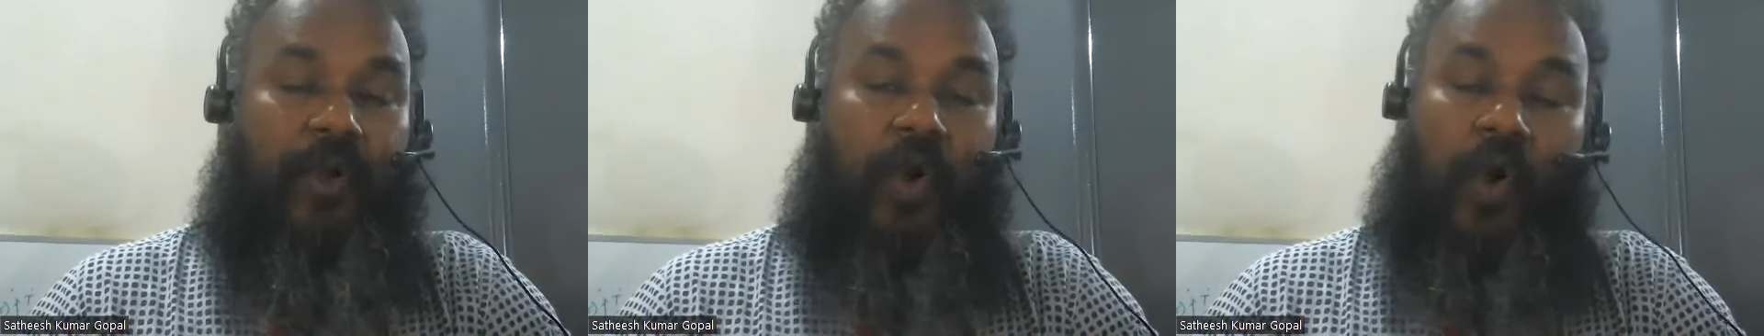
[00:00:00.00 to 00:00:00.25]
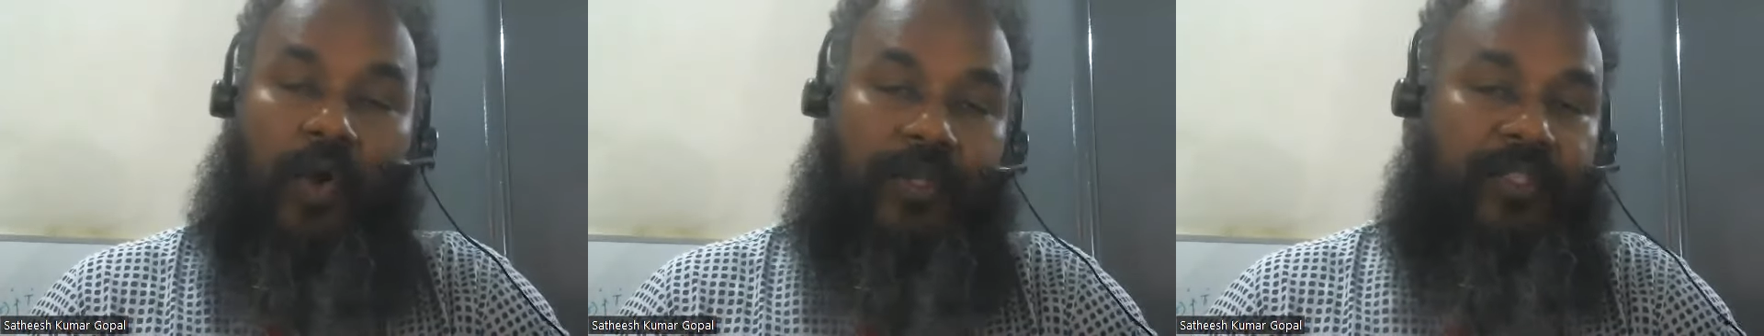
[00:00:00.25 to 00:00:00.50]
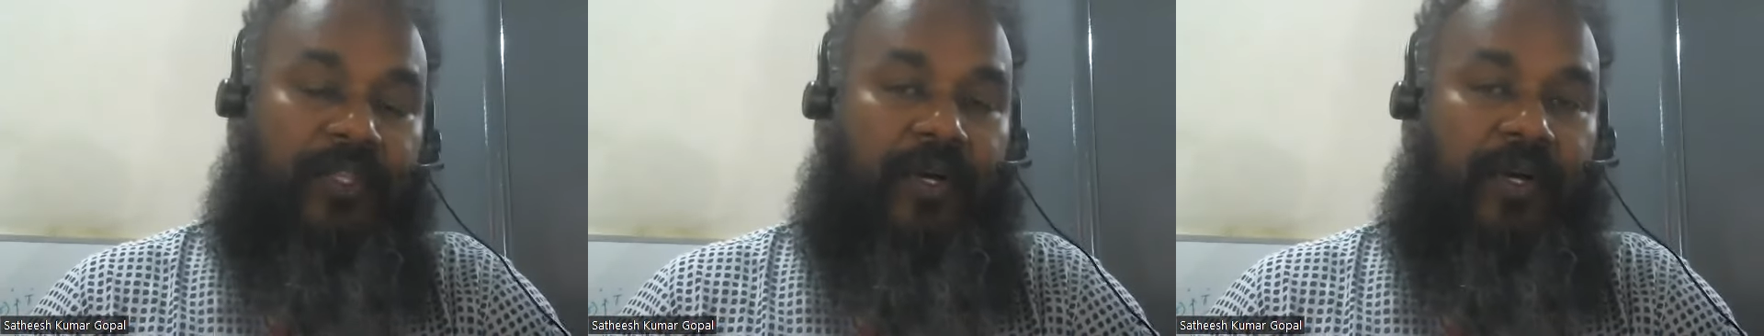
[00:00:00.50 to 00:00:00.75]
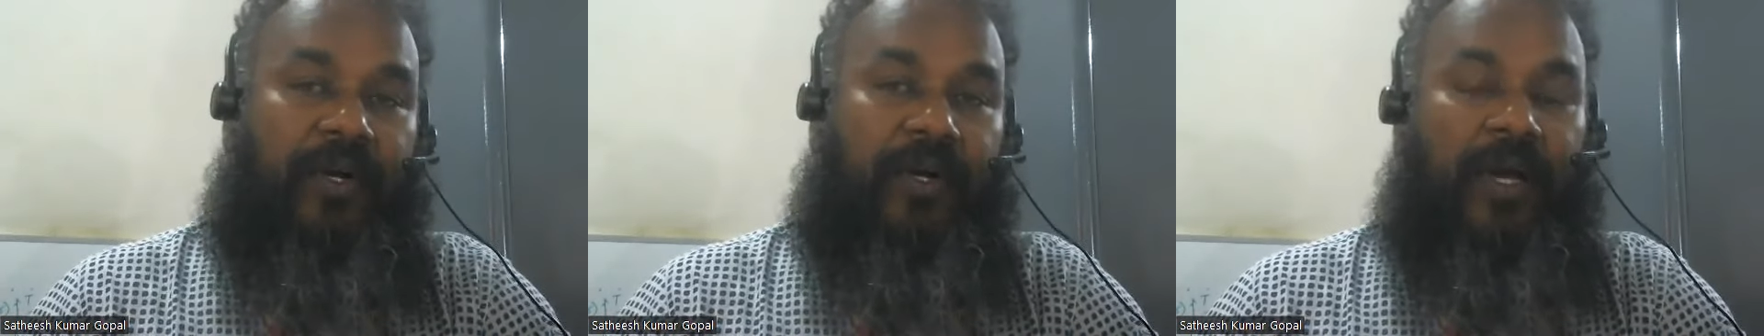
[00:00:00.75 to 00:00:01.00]
or
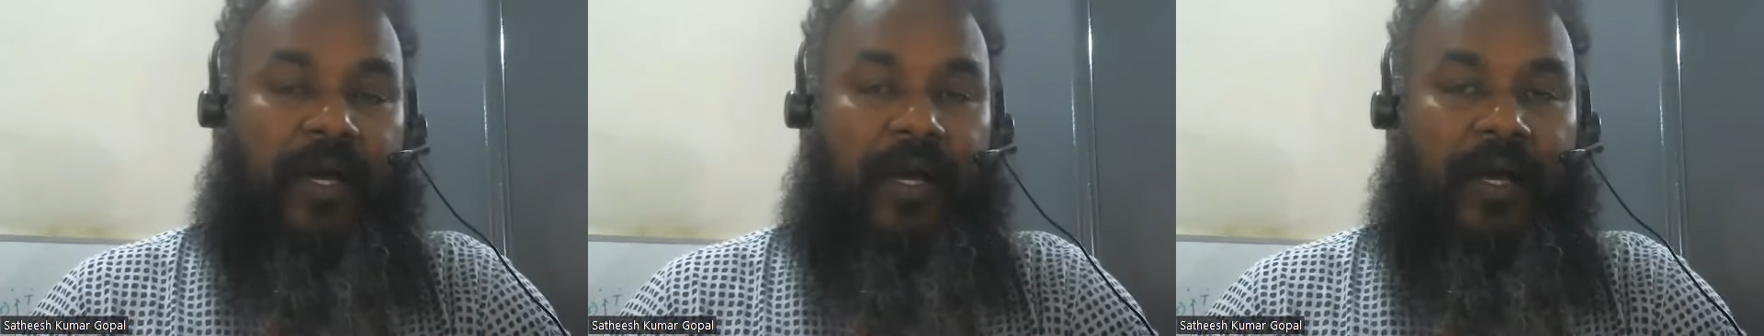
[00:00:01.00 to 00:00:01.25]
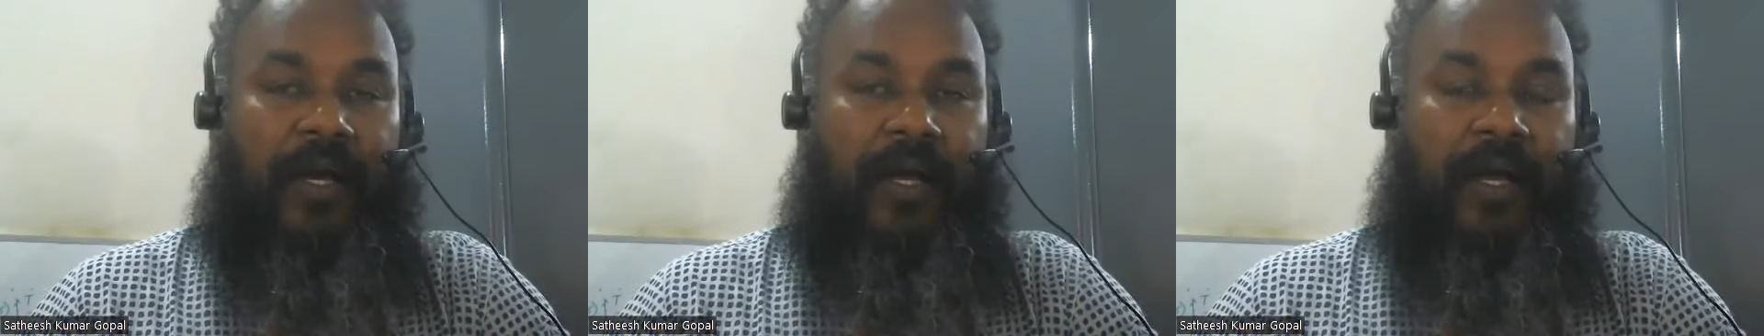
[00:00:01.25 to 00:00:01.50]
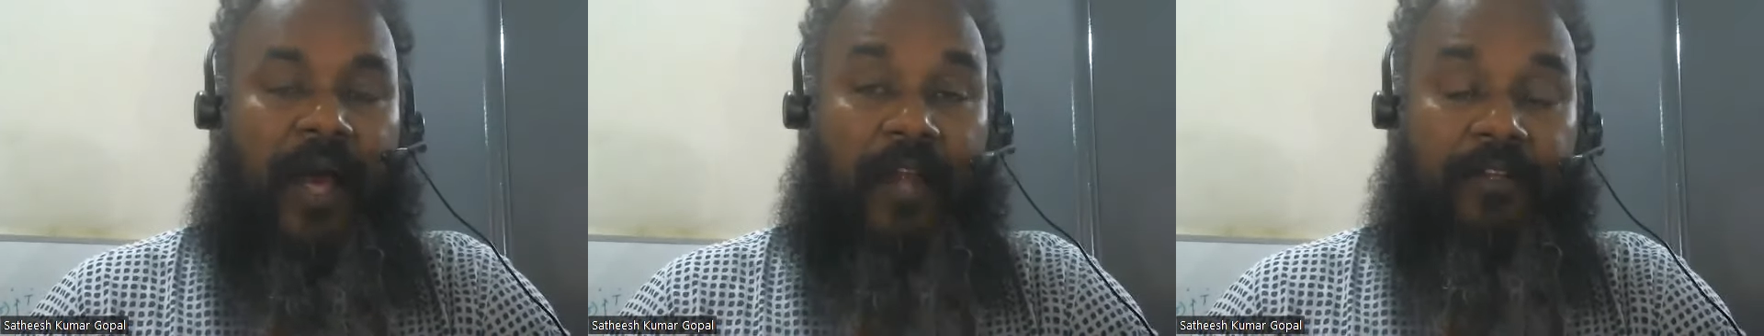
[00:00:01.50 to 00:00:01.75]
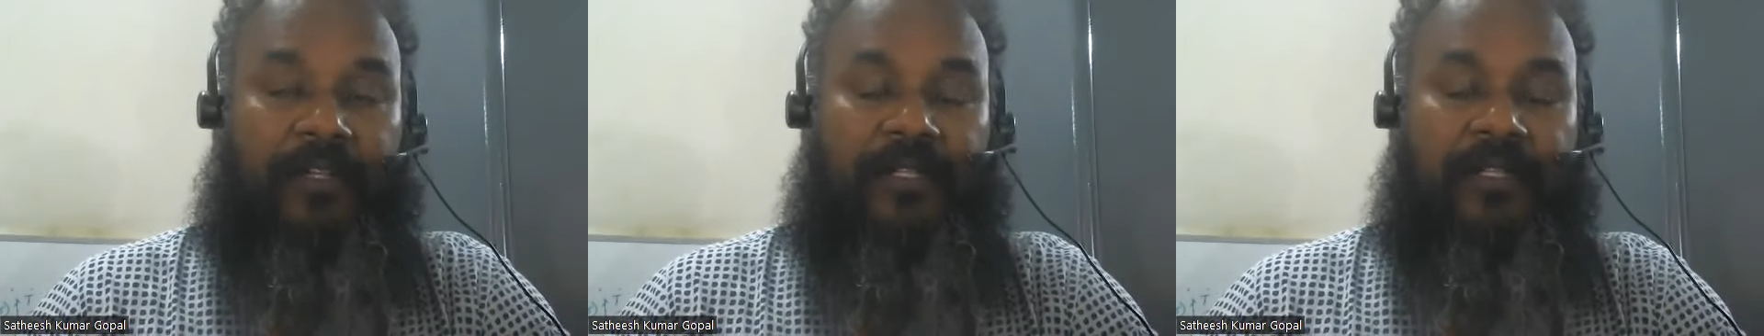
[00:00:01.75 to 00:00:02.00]
the
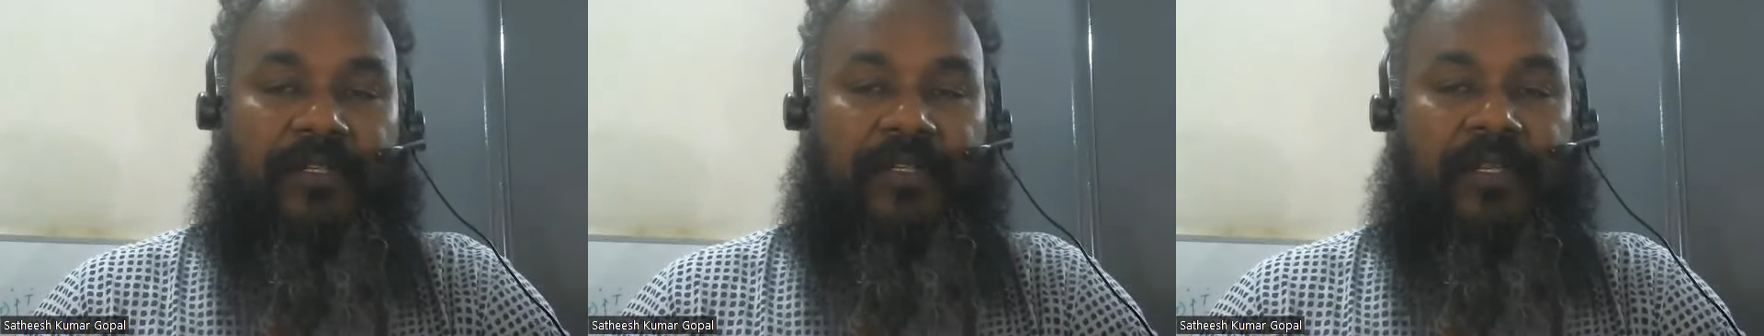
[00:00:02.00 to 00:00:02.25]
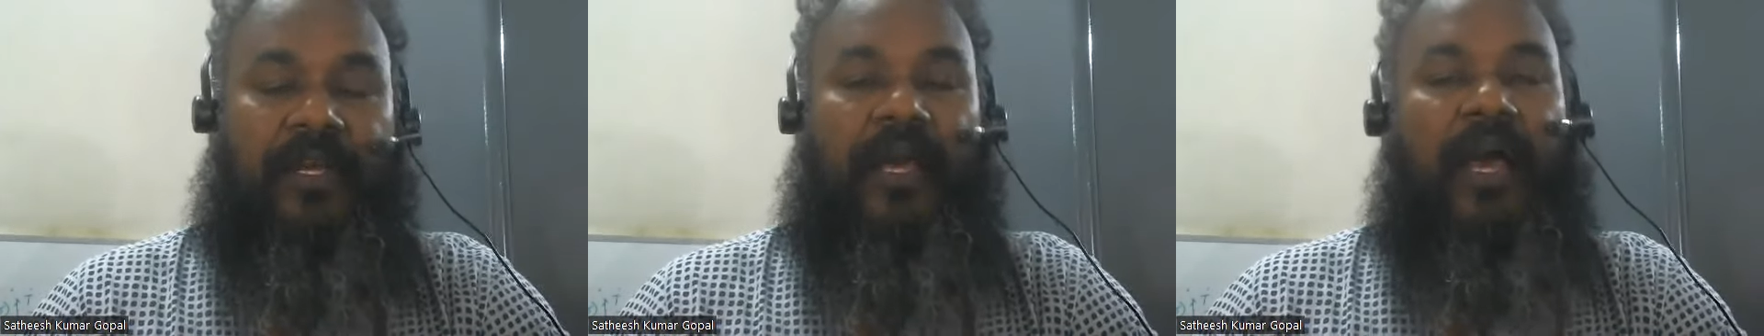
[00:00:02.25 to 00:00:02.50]
adults